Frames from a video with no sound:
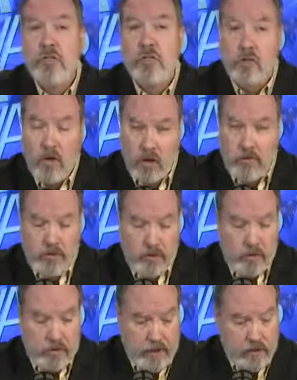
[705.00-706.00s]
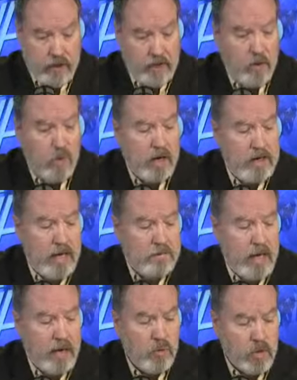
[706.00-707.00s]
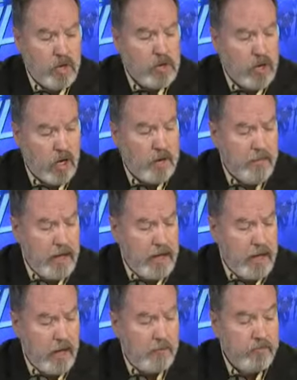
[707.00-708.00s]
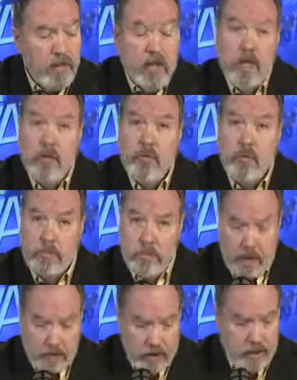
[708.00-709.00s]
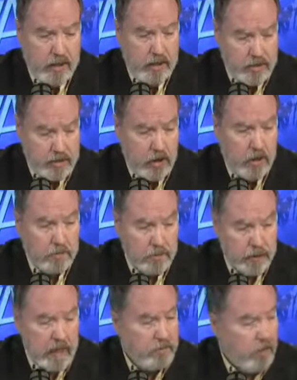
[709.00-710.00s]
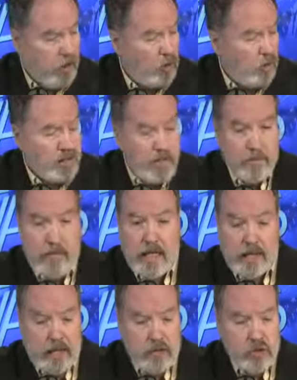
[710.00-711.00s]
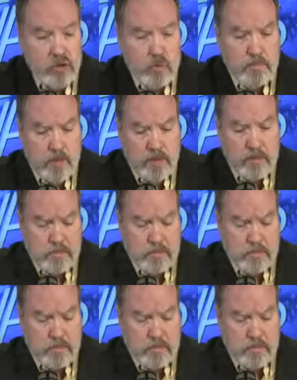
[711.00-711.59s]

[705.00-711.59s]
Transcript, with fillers: the law for you. Then they try to work that back. We're going to talk about how the Republicans are playing ball with him in this new budget.